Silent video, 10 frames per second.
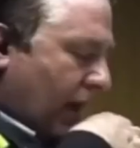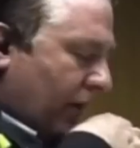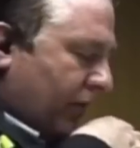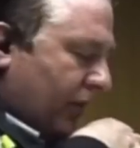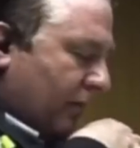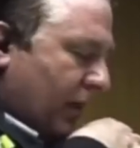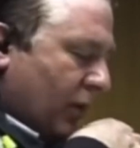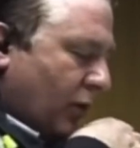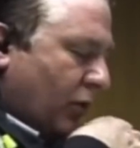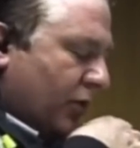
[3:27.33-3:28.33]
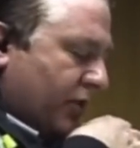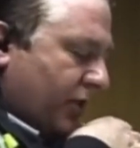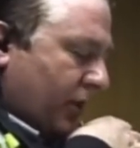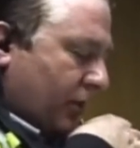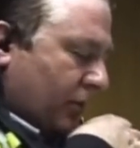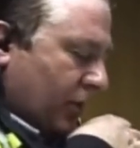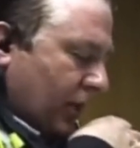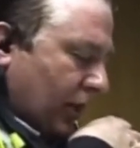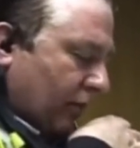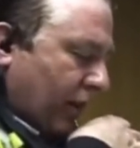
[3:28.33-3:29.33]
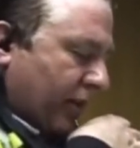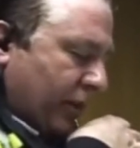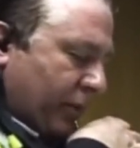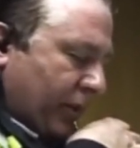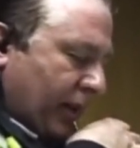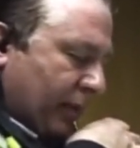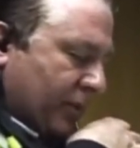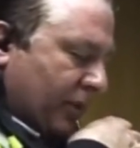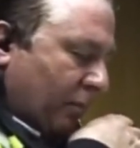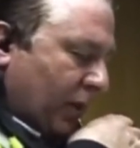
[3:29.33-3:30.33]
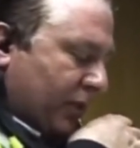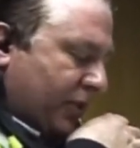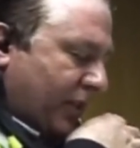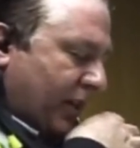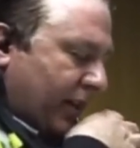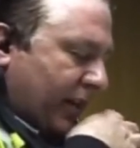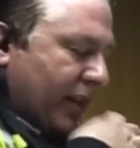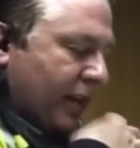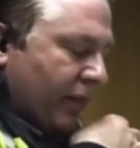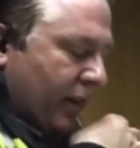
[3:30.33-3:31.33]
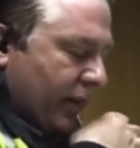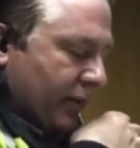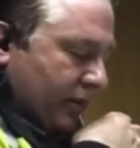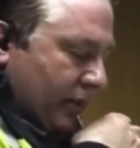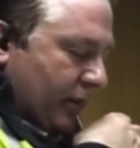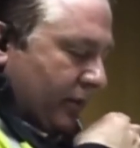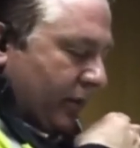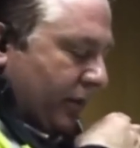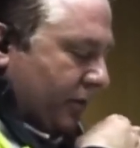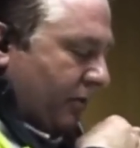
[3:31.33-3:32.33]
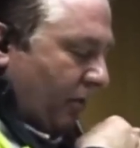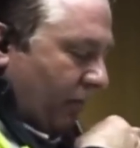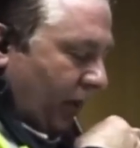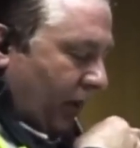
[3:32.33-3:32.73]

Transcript: mouth and make a good seal around it with your lips and blow steadily and evenly until I tell you to stop.